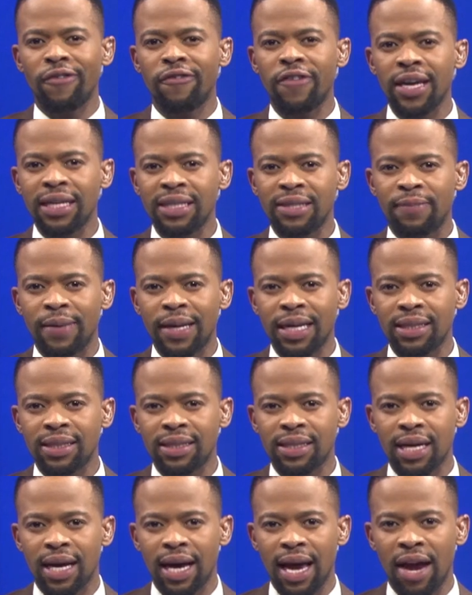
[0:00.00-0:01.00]
Home Affairs
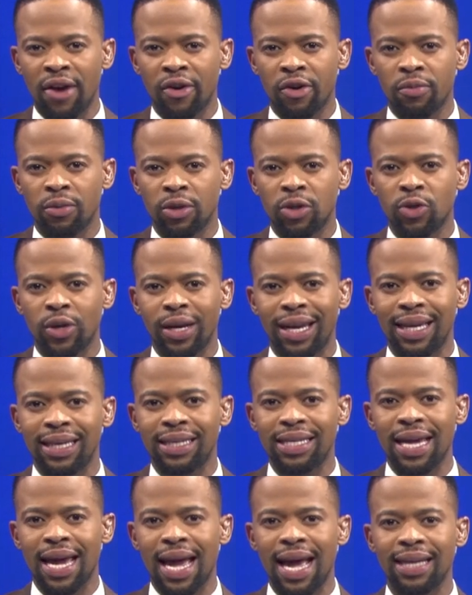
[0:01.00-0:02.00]
Minister Aaron
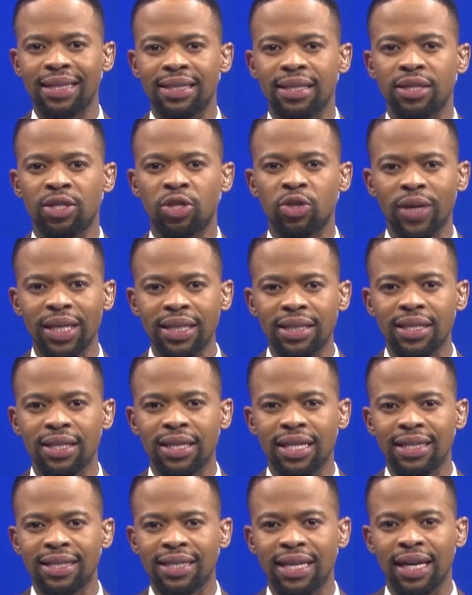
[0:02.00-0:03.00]
Motsoaledi has
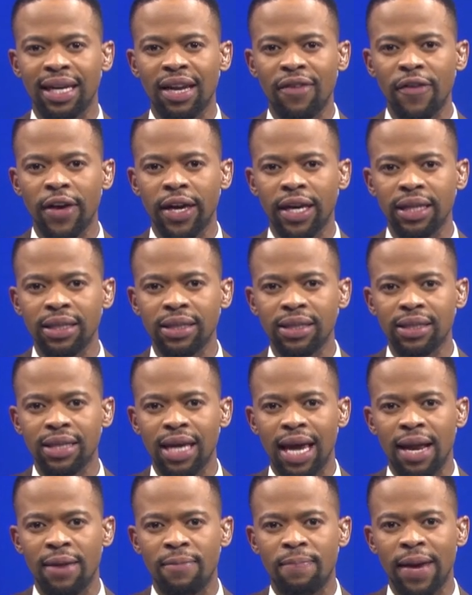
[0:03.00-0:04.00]
stressed the significance
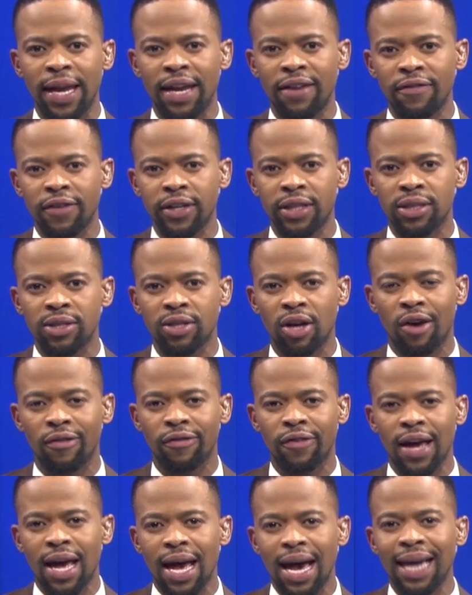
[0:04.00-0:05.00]
and benefits
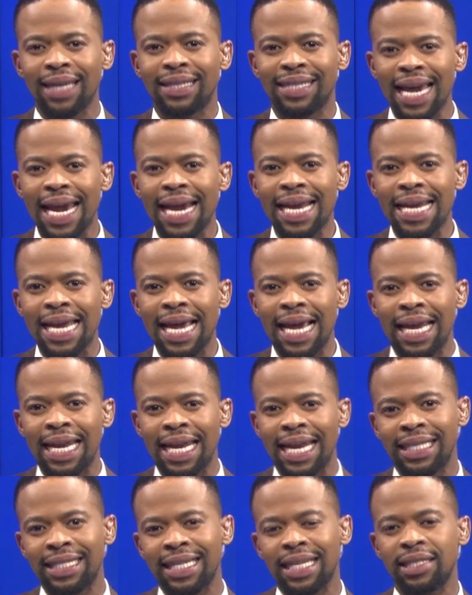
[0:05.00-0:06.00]
of attaining
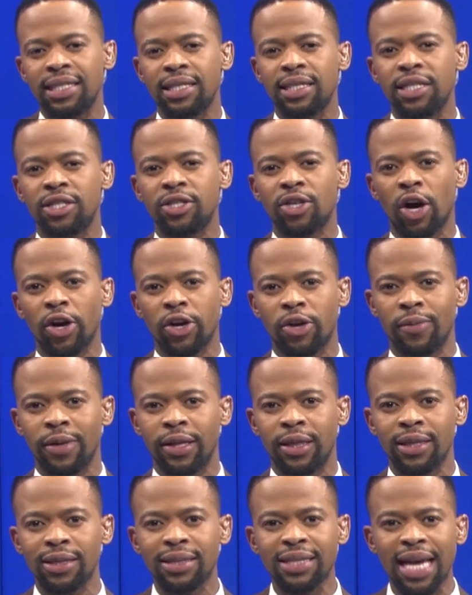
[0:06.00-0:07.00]
an identity
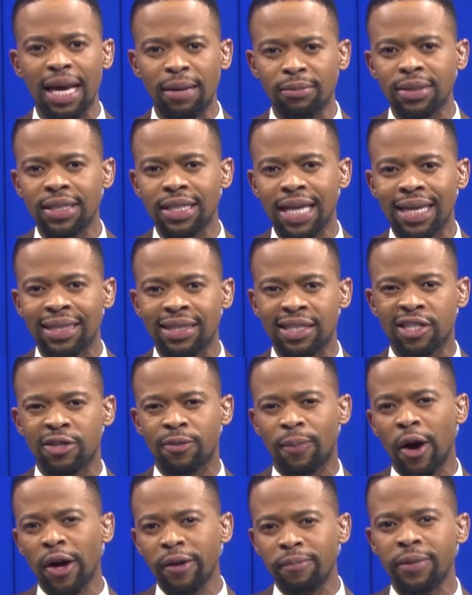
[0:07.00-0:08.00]
document. This comes as the
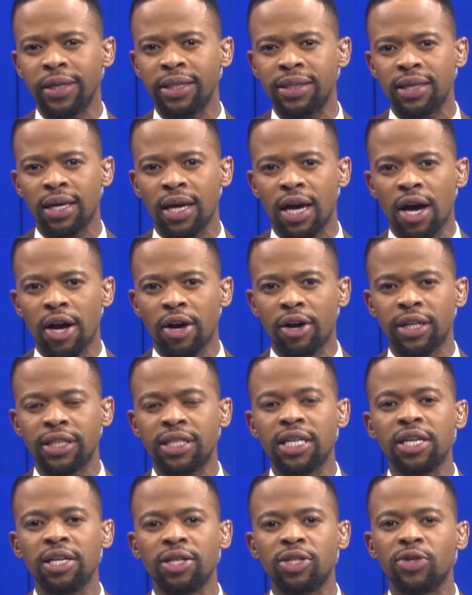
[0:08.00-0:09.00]
department
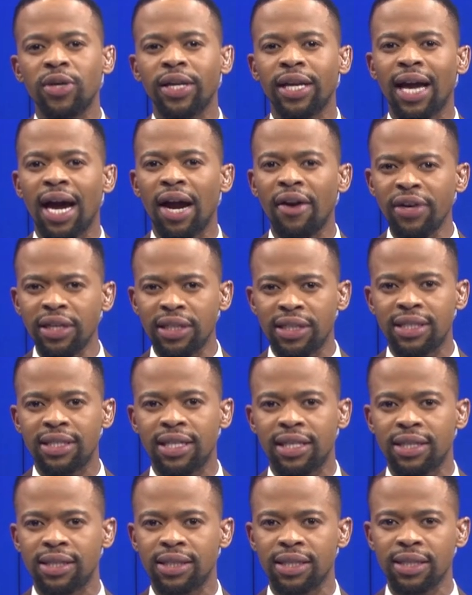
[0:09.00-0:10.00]
continues to encourage
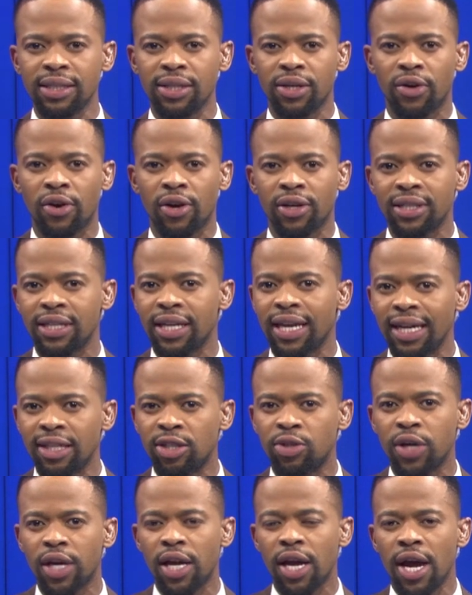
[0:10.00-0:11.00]
citizens across the
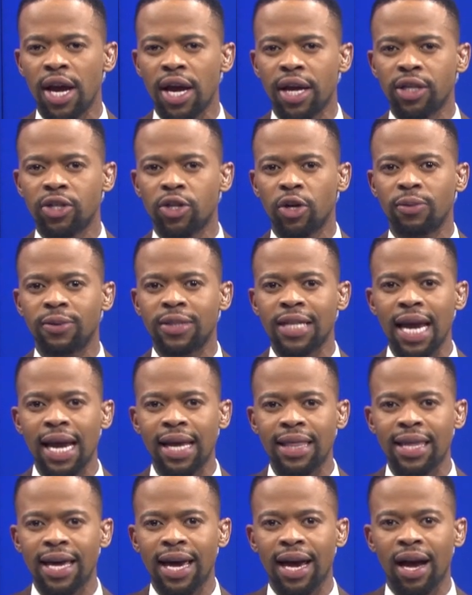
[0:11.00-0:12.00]
country to
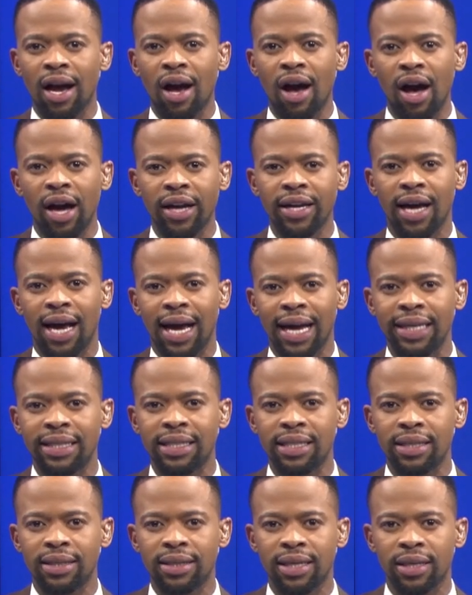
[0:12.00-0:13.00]
obtain their card I
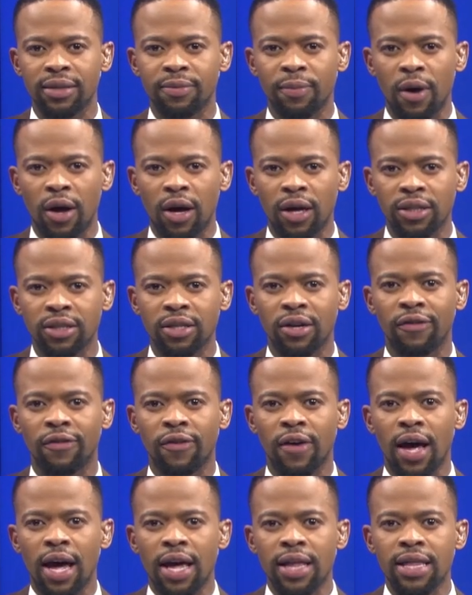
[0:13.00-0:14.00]
Ds as part
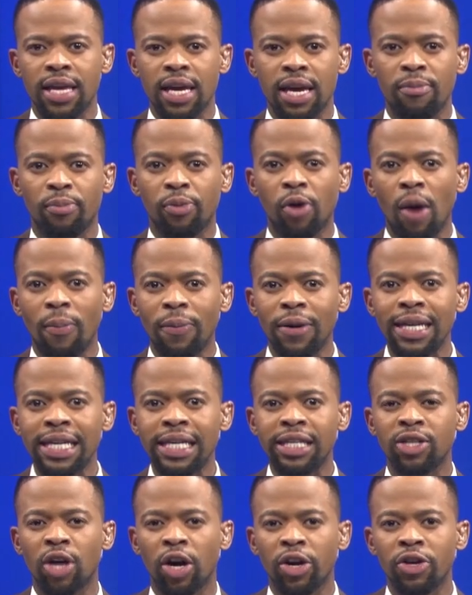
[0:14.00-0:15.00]
of the
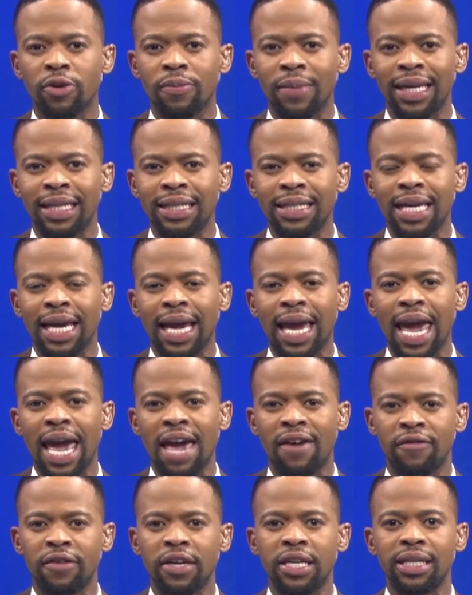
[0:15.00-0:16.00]
properly documenting
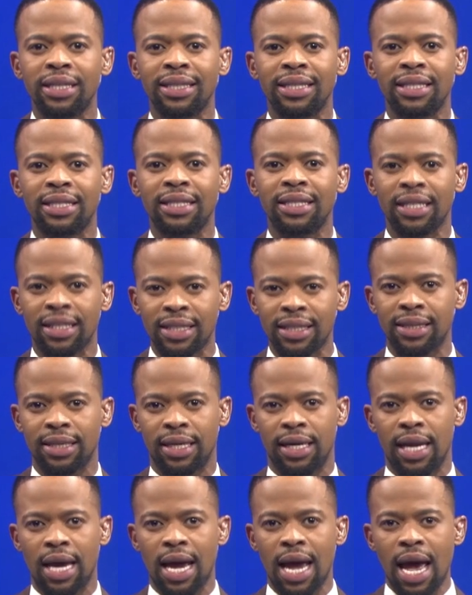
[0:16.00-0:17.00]
every
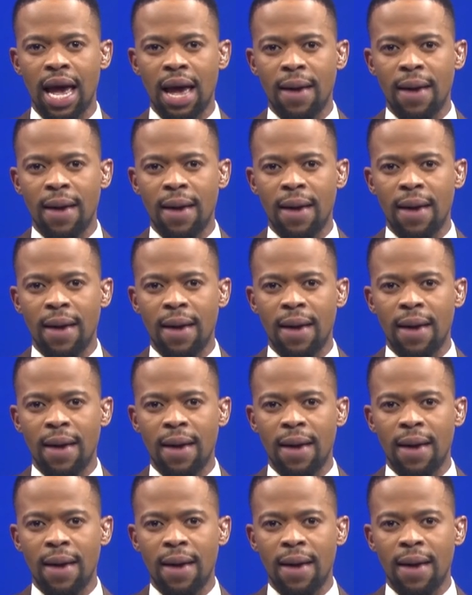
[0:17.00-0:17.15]
citizen.